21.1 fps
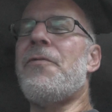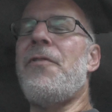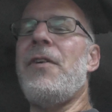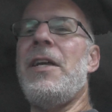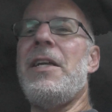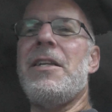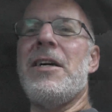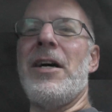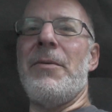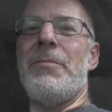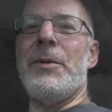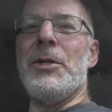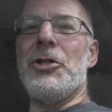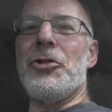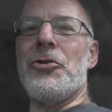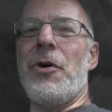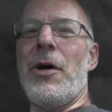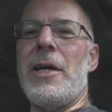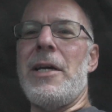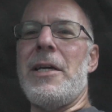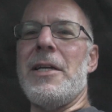feet up and
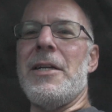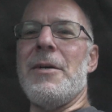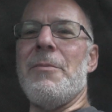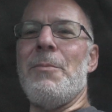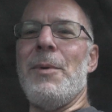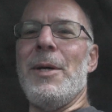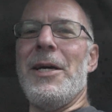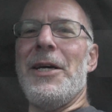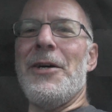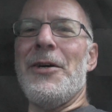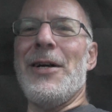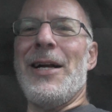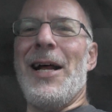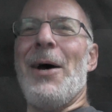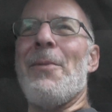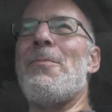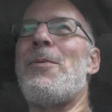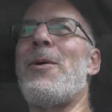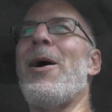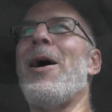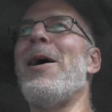drinking a beer, and
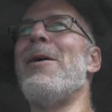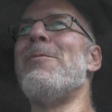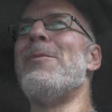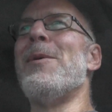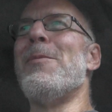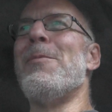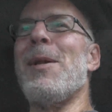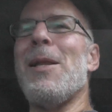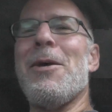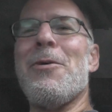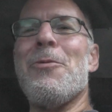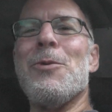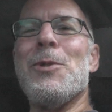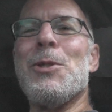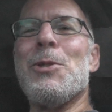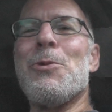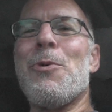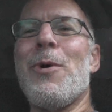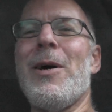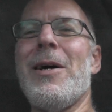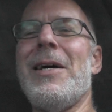I probably
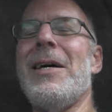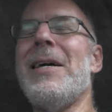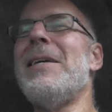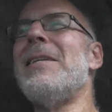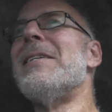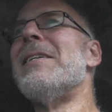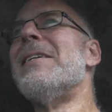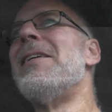was right.